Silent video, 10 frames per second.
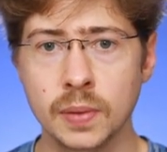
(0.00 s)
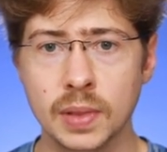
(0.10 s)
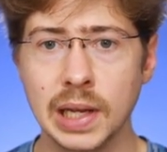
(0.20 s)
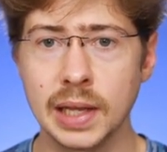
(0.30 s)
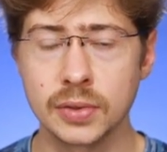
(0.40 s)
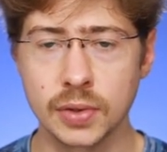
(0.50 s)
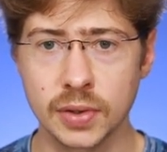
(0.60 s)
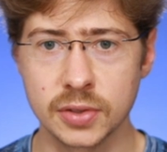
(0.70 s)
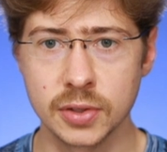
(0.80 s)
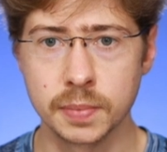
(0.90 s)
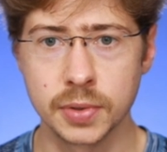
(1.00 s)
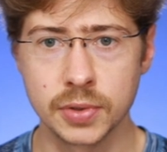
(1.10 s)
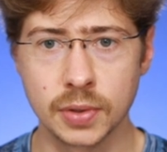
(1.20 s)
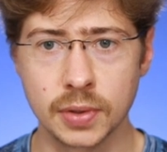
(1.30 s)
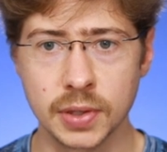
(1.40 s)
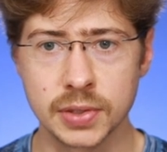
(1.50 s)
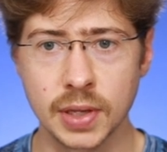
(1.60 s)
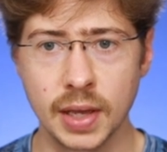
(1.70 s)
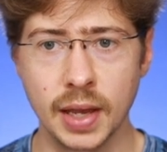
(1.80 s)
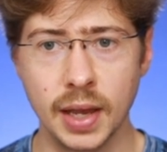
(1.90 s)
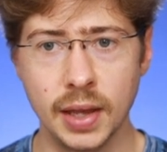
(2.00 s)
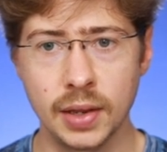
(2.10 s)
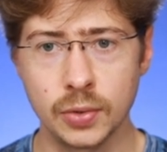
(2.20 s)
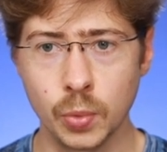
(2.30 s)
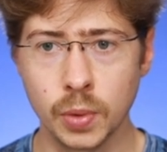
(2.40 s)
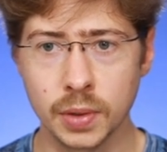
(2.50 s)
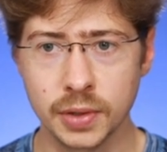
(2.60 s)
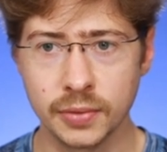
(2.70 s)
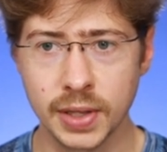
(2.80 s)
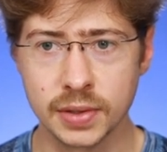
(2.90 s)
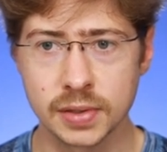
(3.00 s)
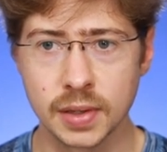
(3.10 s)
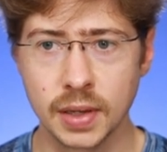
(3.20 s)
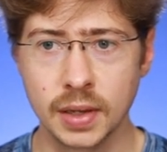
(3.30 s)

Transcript: the latest gossip, stories, and world events.